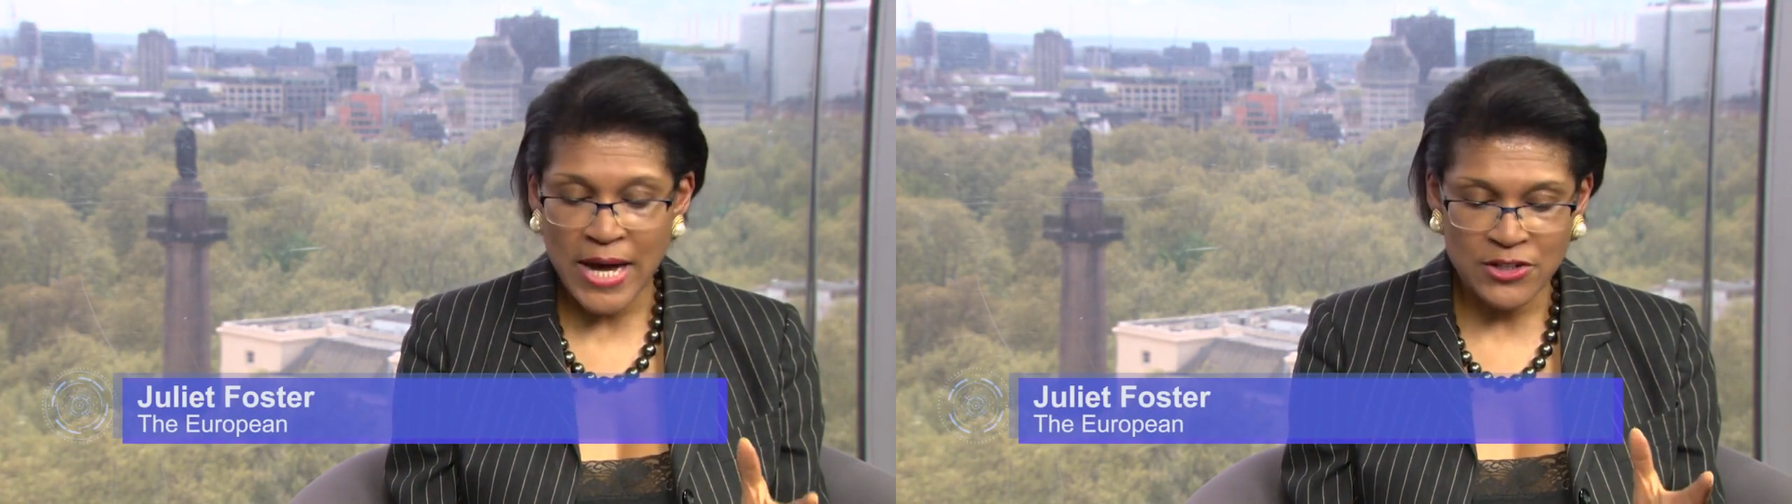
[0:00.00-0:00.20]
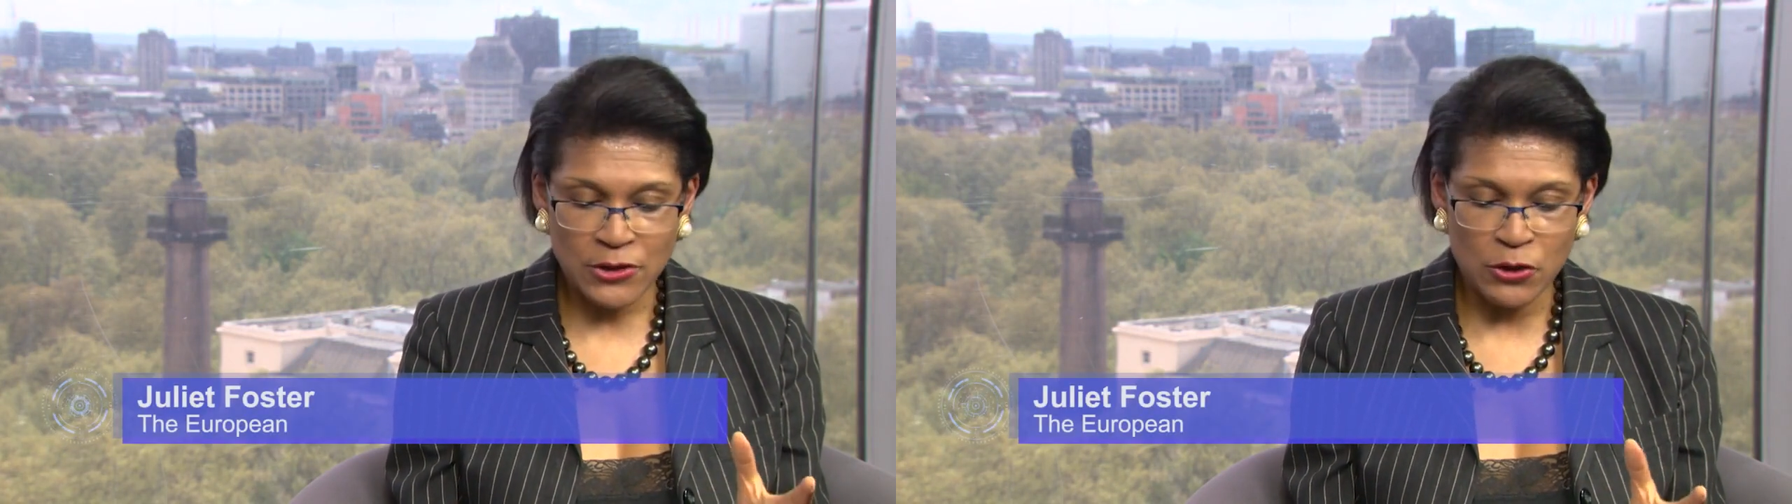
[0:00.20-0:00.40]

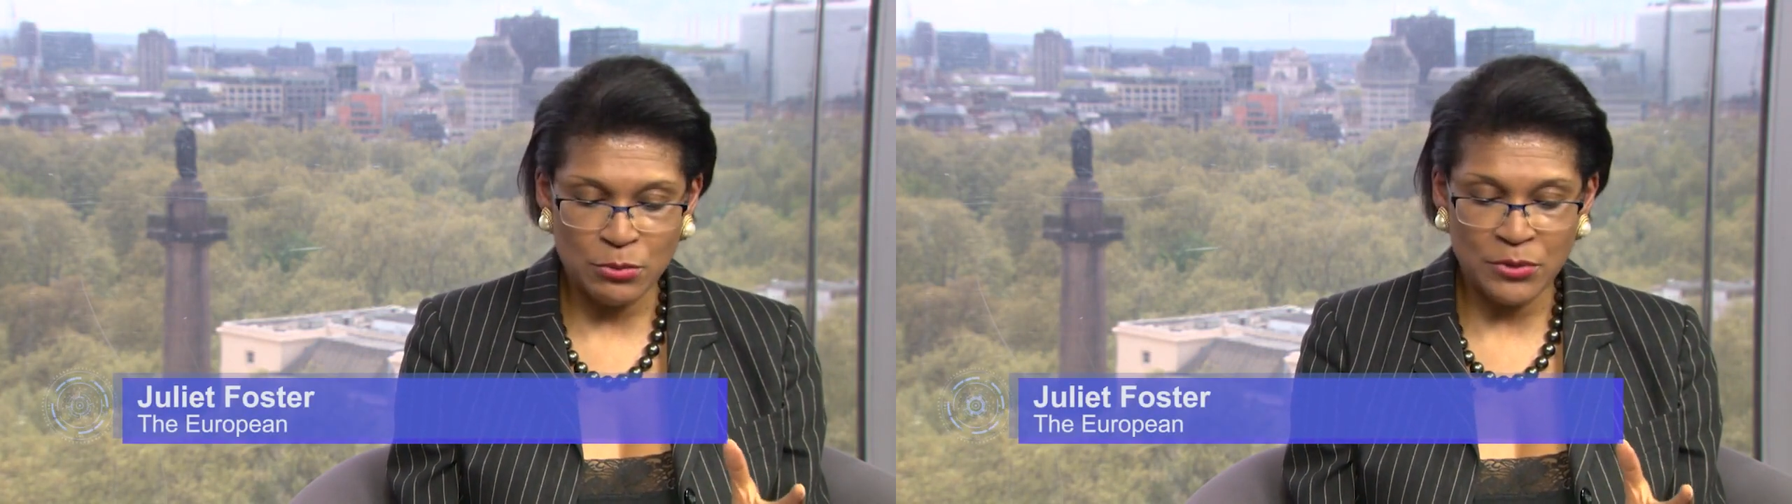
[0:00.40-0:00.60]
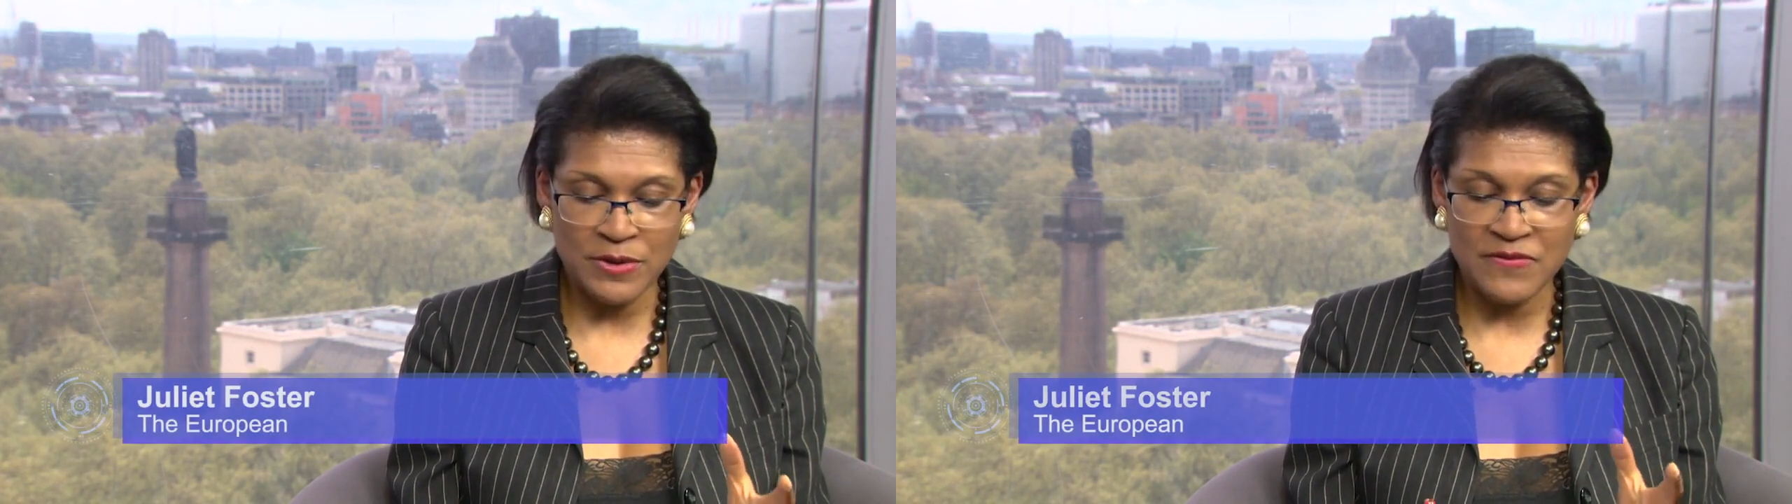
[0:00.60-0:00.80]
and
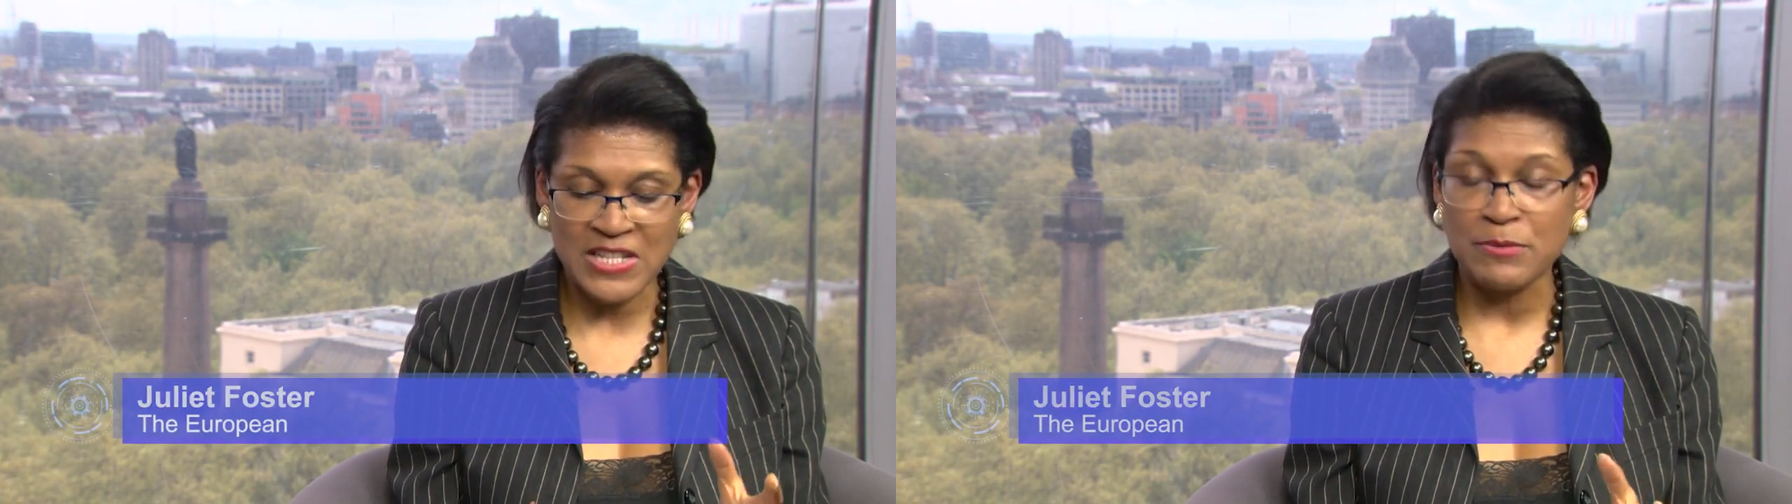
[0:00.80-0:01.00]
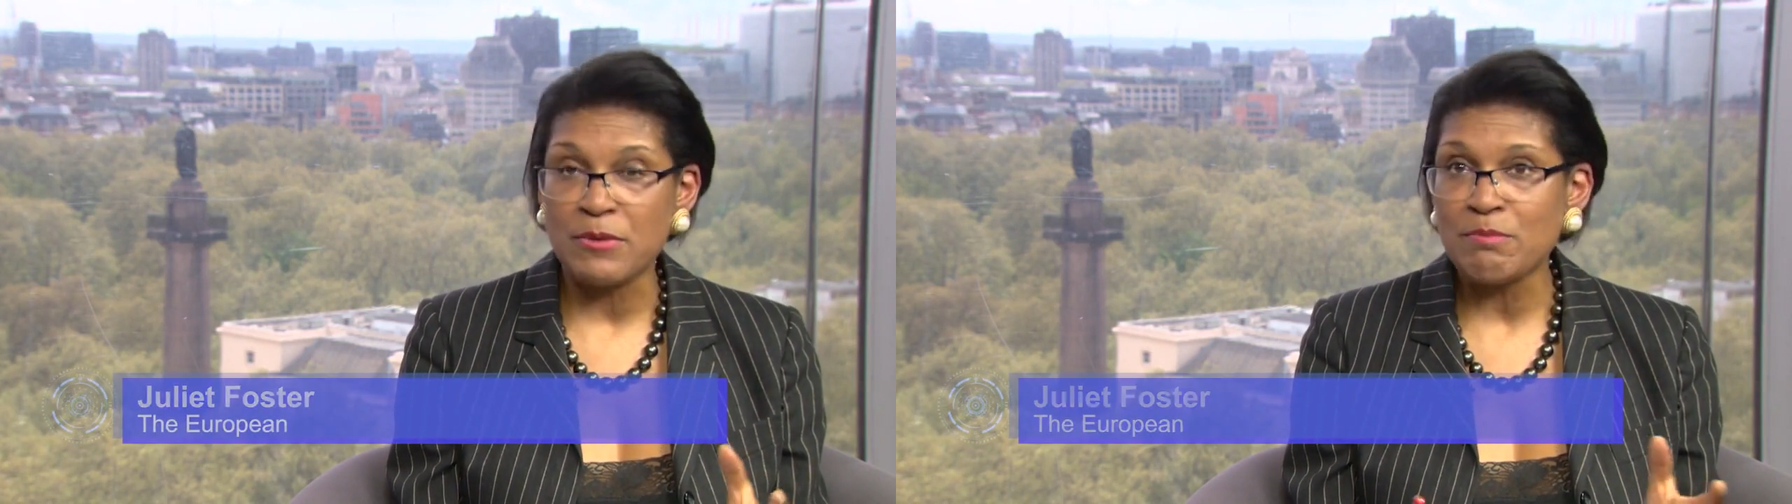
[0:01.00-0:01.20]
global
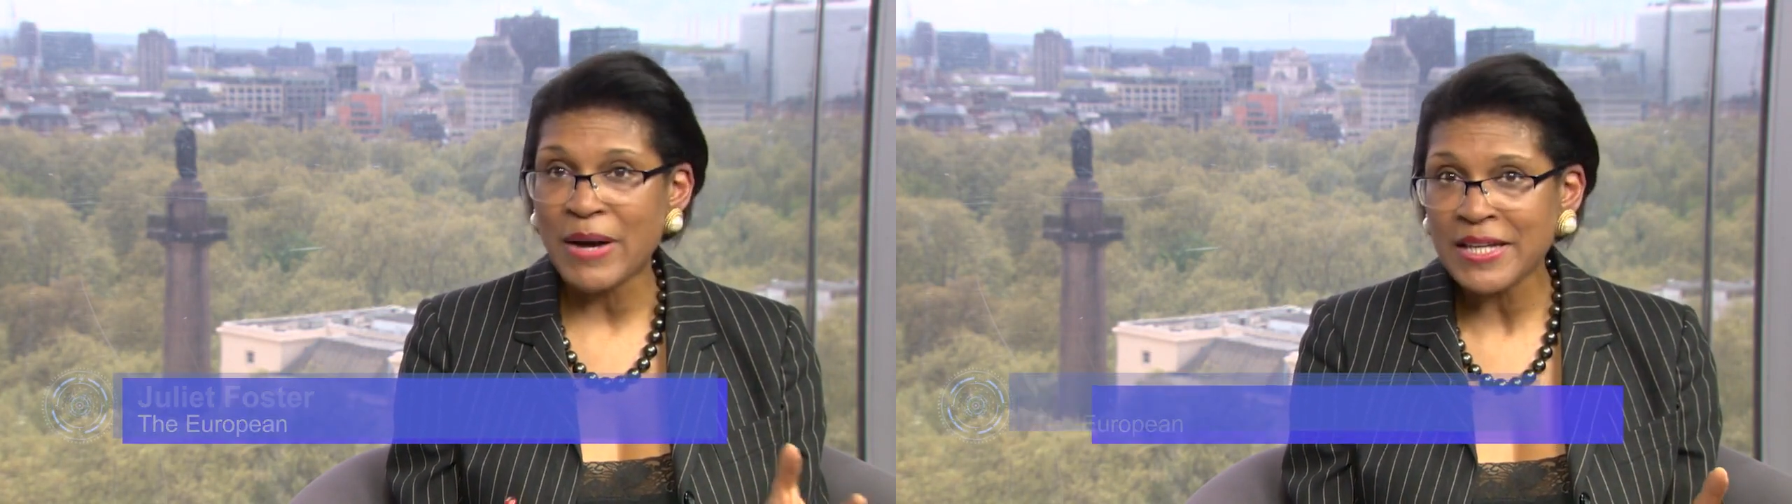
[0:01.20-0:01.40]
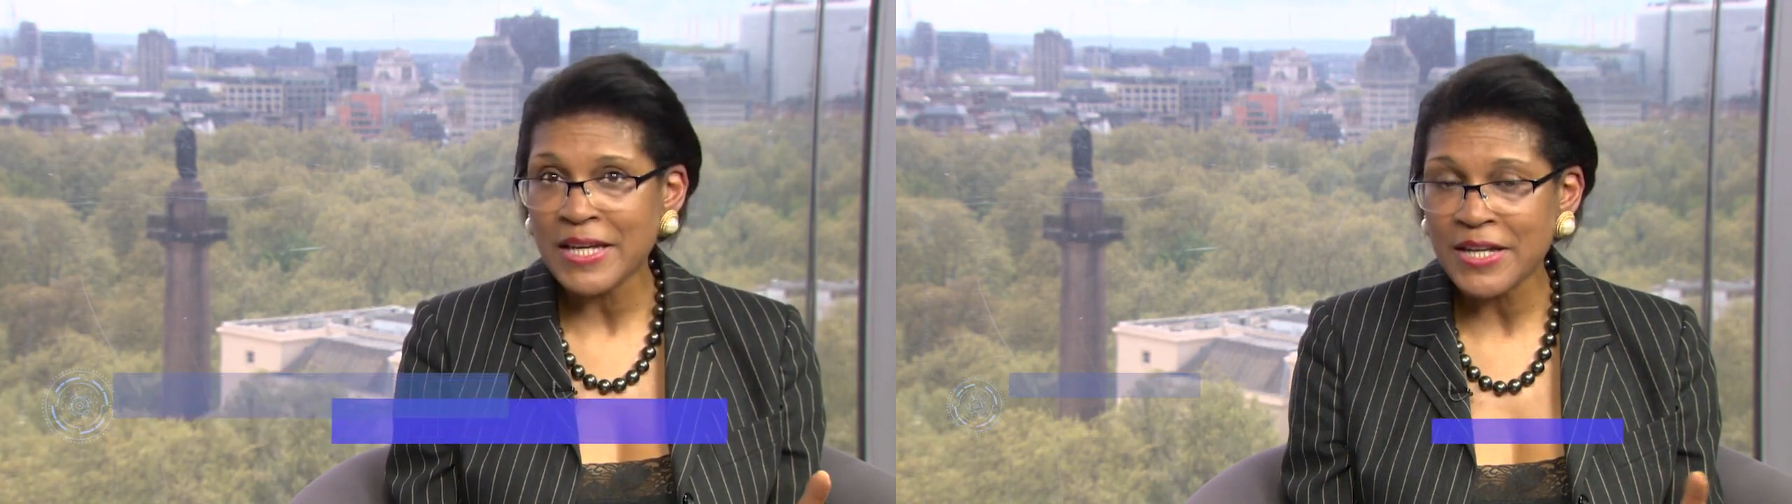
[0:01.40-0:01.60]
investment
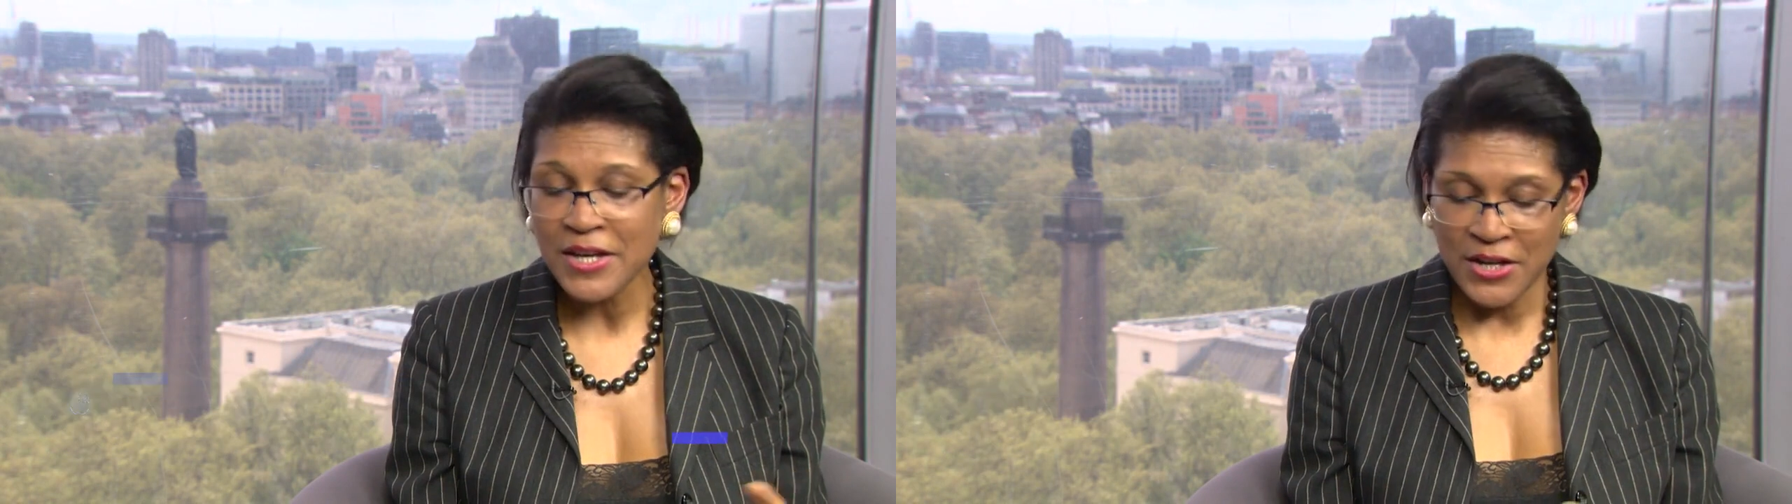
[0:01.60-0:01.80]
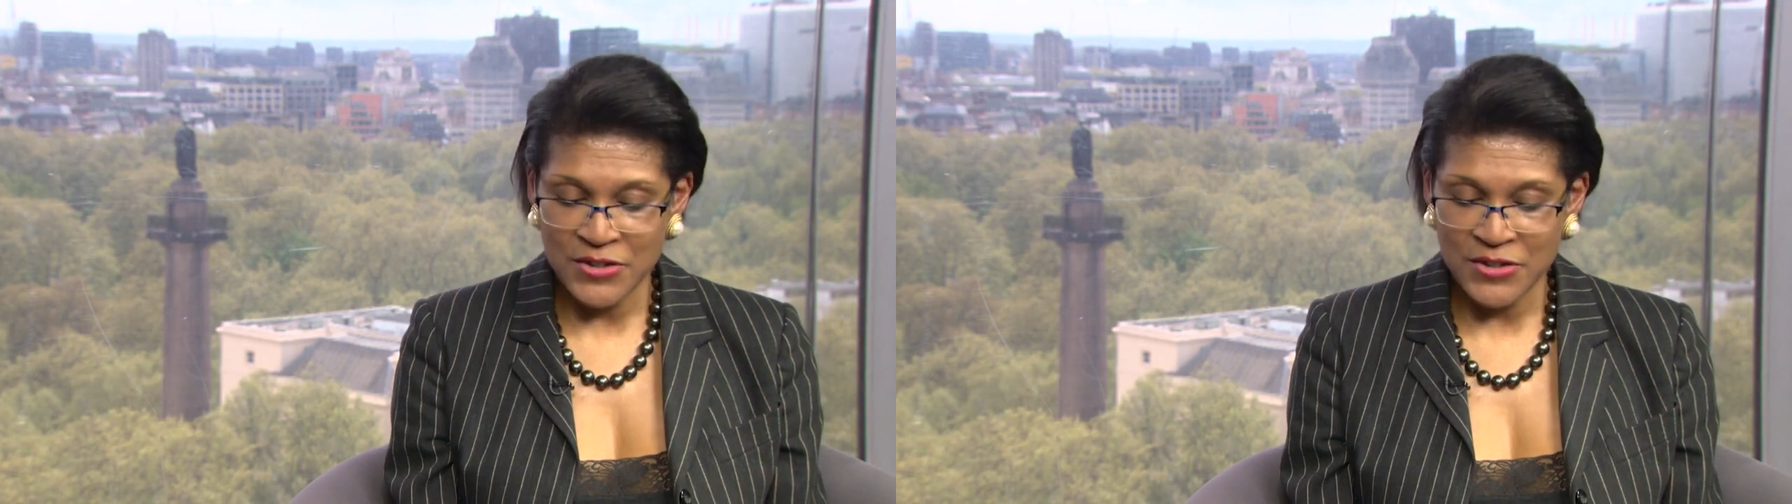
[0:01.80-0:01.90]
banking,